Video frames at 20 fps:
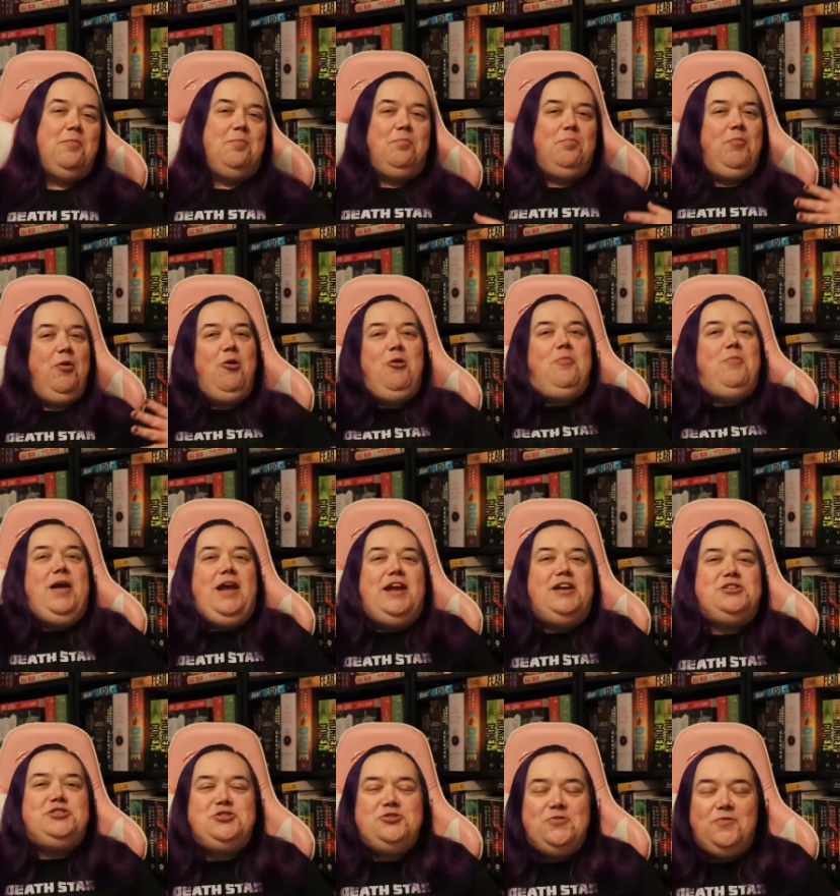
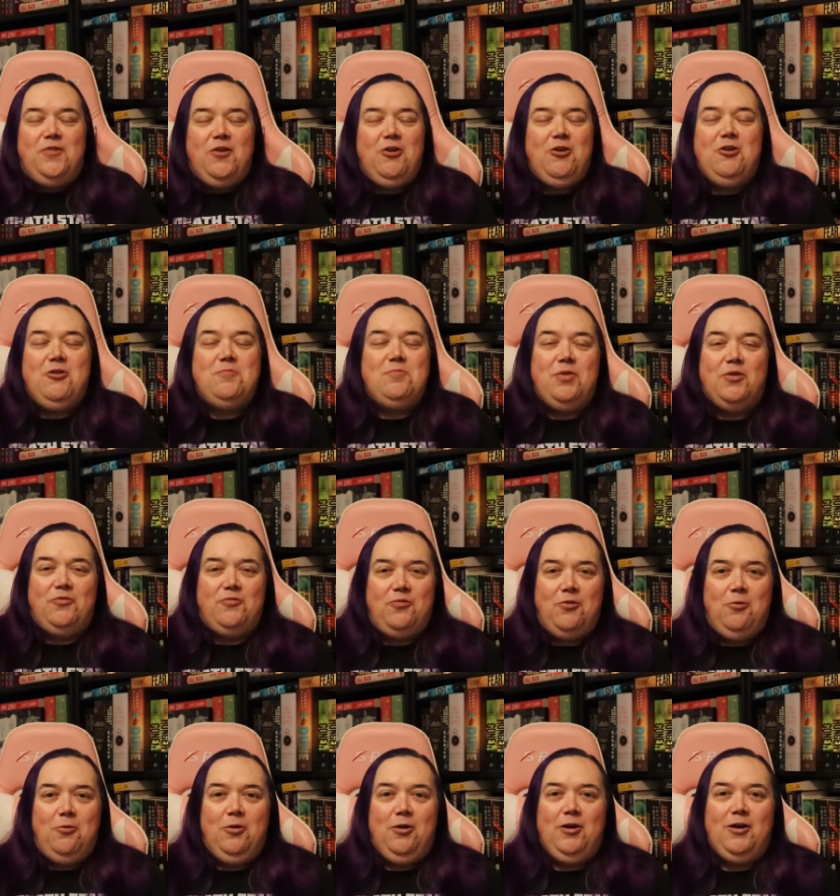mermaids you've heard
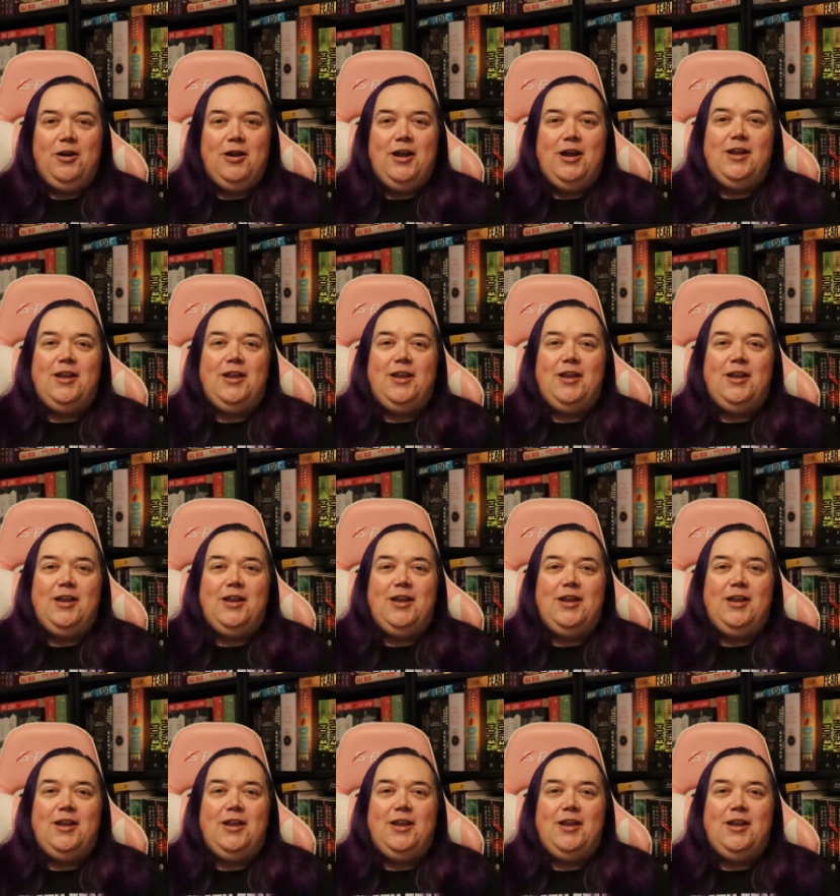before.